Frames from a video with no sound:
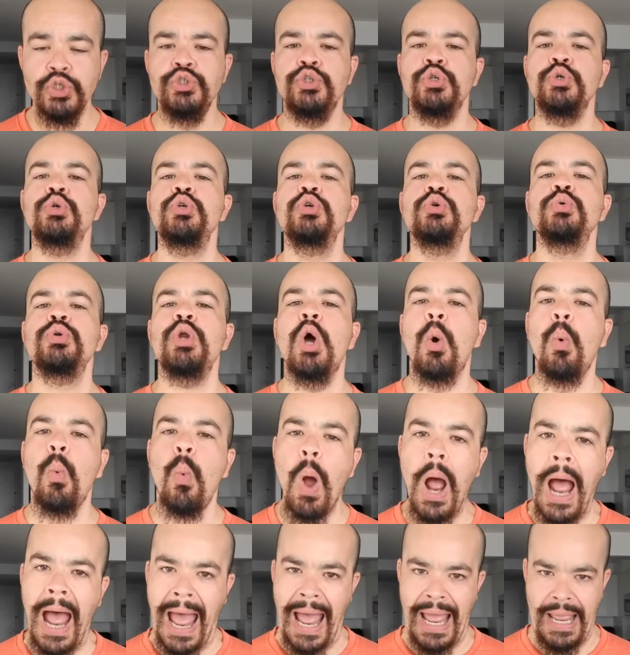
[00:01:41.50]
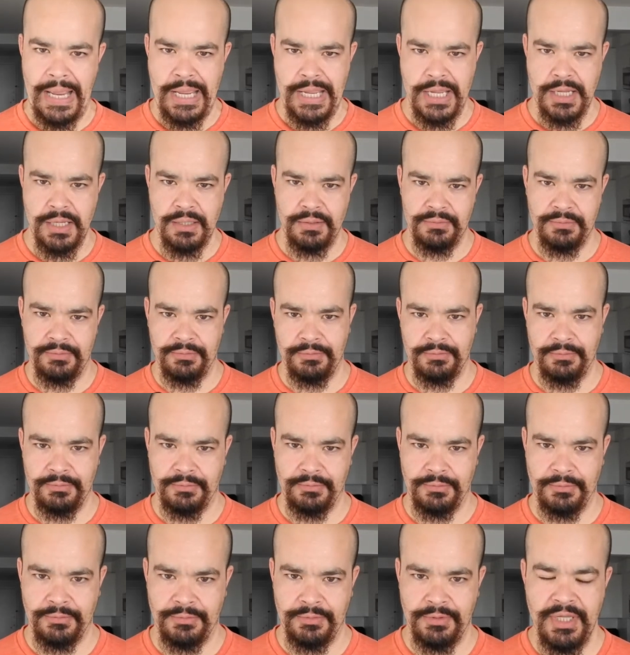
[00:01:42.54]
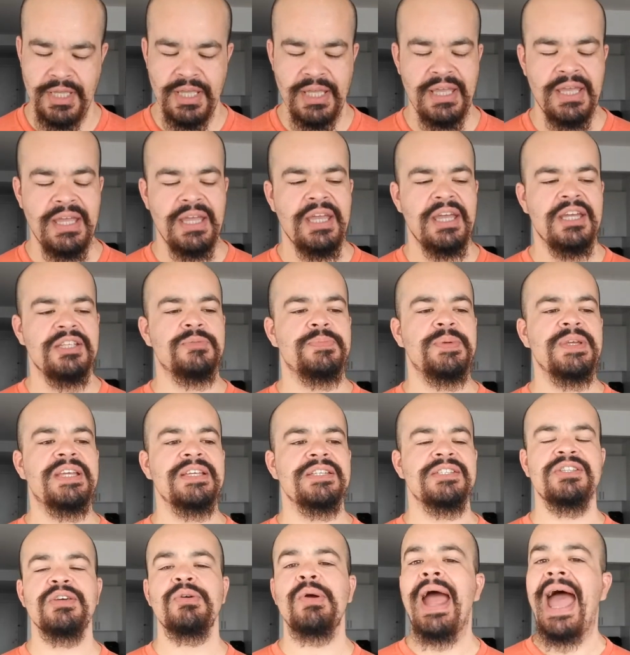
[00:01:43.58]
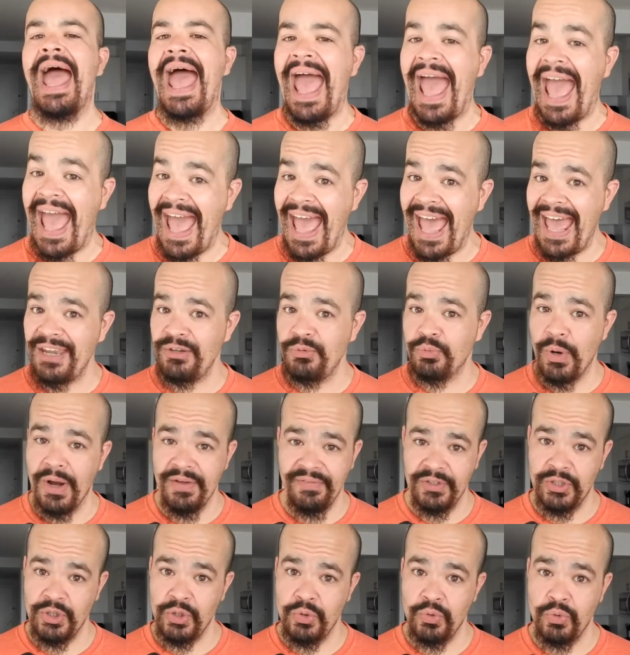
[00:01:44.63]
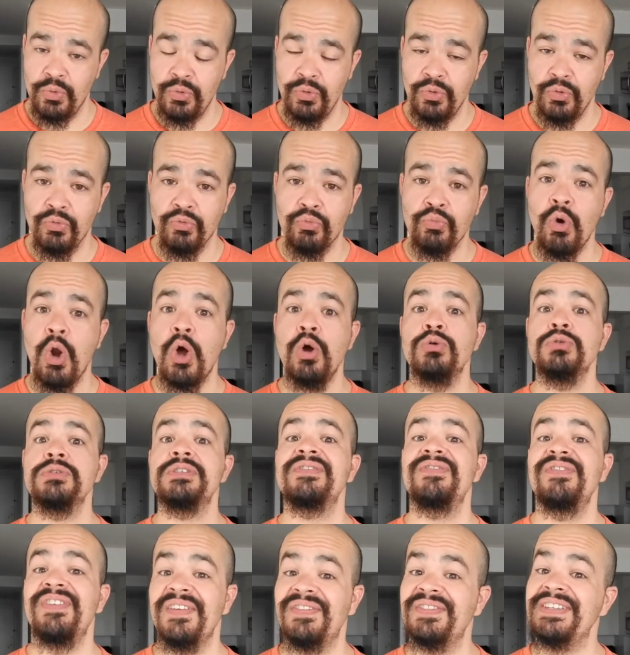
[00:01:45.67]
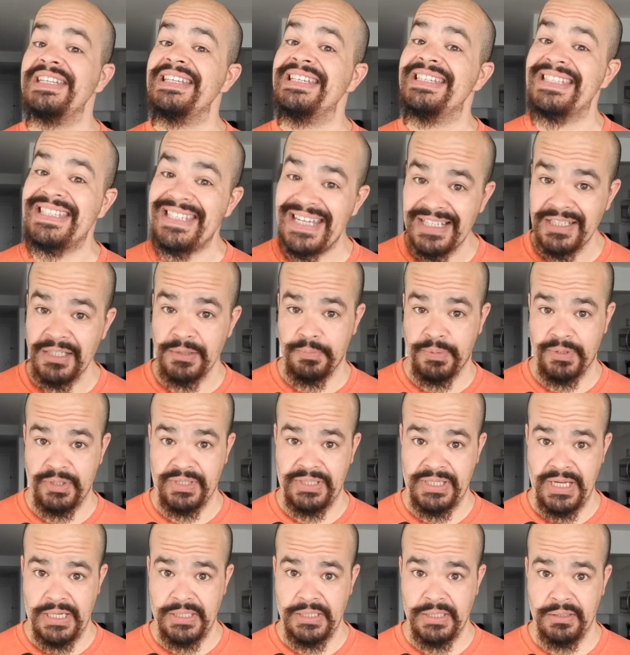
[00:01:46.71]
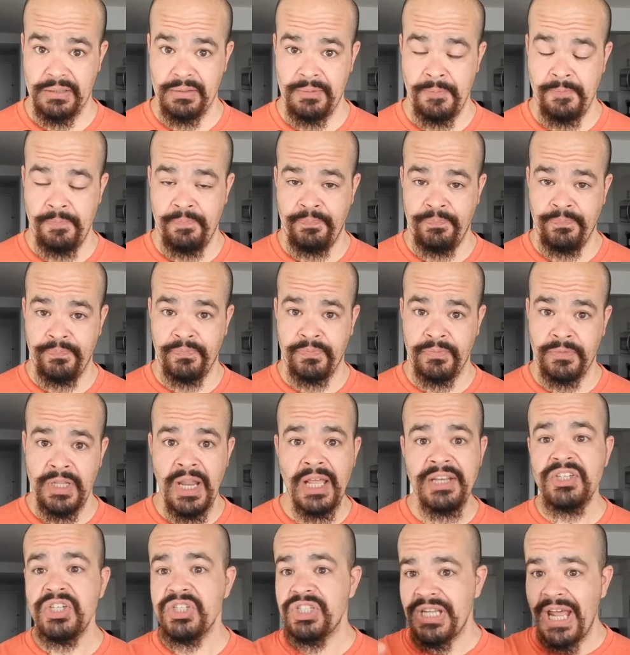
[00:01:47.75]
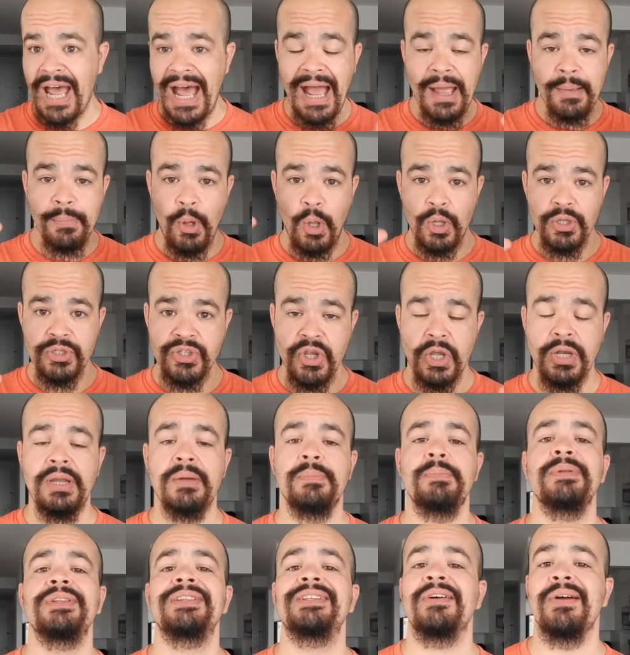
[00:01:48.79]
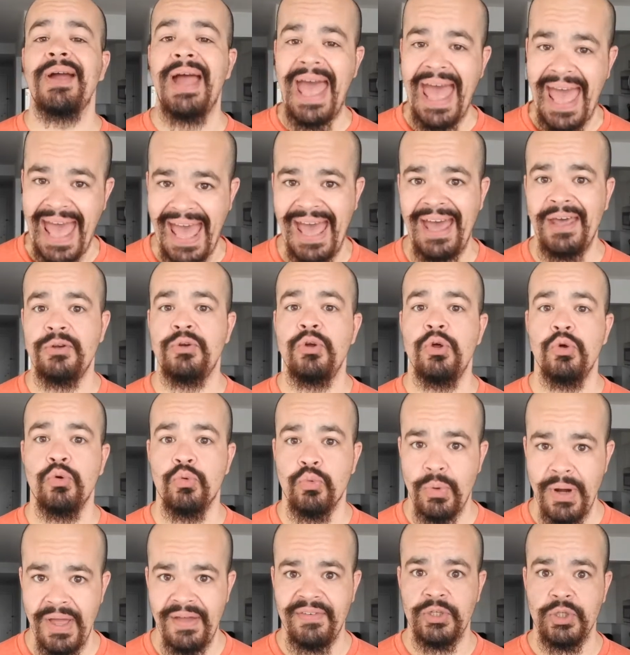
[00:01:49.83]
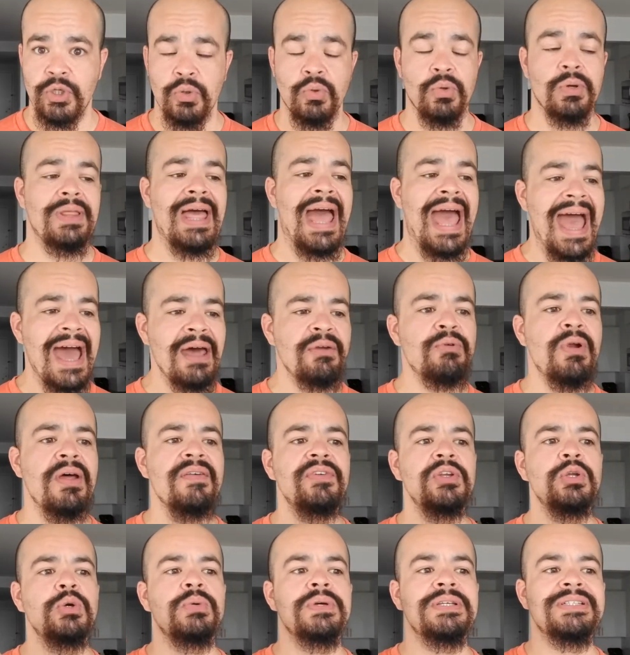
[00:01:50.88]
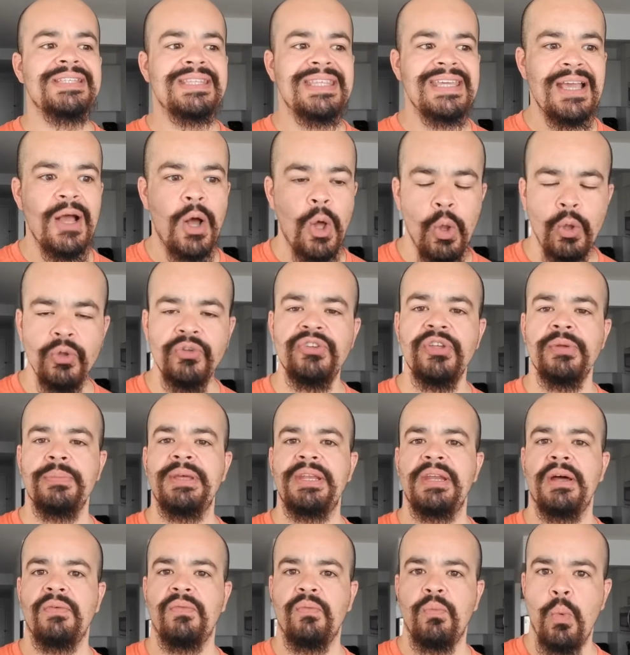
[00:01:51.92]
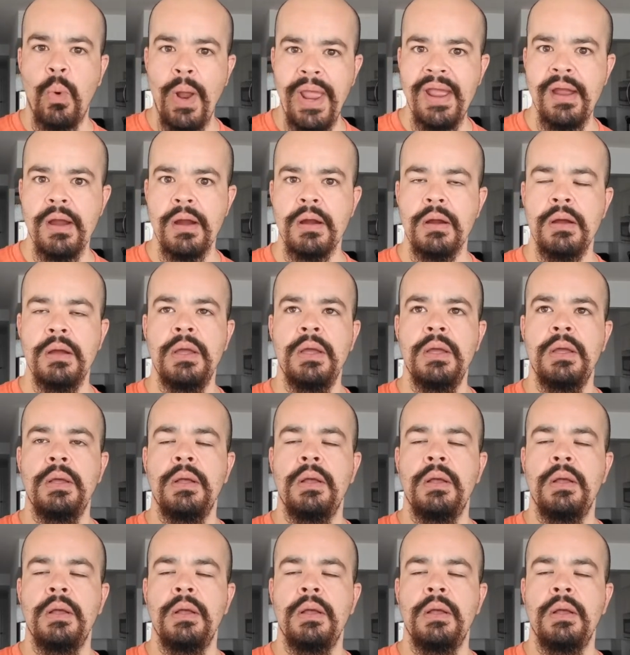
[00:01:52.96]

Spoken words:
Do you know why? It's because their ad revenue rose 56%. Not just eyeballs on it, but their ad revenue. Ad revenue is the ultimate of where,